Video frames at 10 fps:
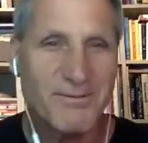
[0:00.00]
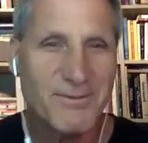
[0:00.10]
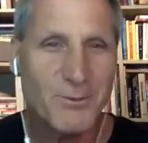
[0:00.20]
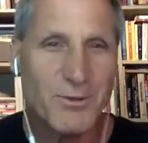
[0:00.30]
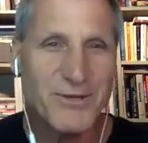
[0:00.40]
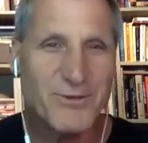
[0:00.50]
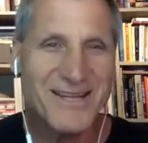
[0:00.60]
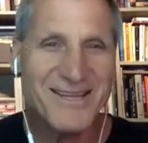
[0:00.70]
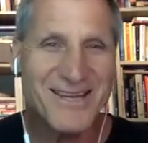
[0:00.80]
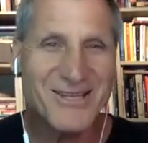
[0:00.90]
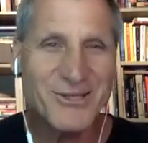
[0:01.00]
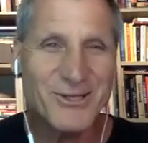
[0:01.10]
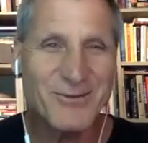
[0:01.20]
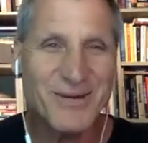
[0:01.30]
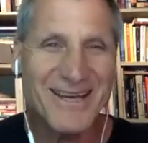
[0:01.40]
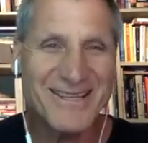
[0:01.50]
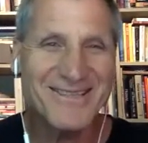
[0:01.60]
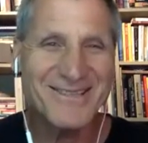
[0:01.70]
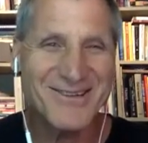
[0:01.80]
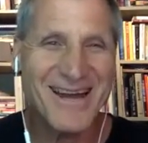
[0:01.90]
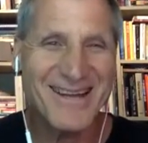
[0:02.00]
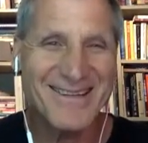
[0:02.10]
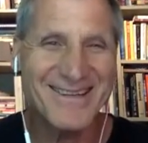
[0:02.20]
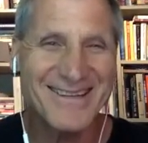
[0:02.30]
redirect attention when it gets distracted.